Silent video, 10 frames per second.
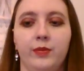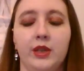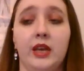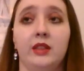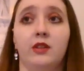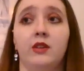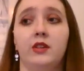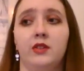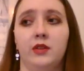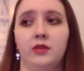but yeah, there
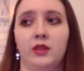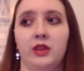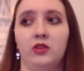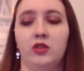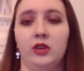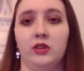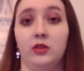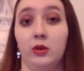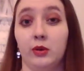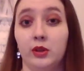are some things she is
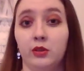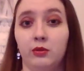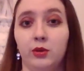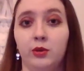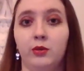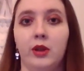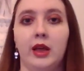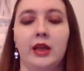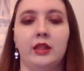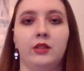going through,
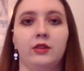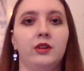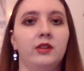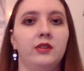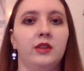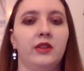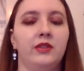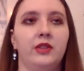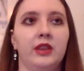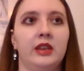and there is
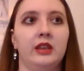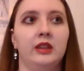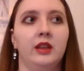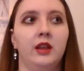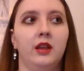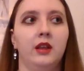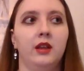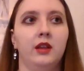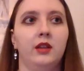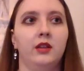something
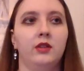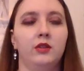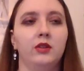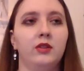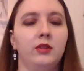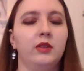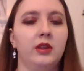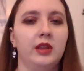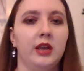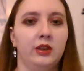there is
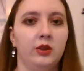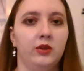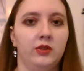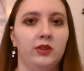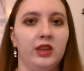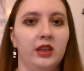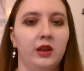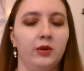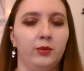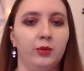something that you see
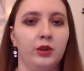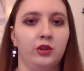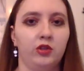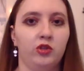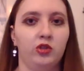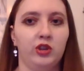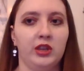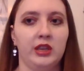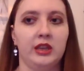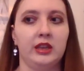of what
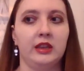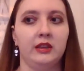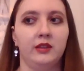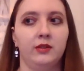she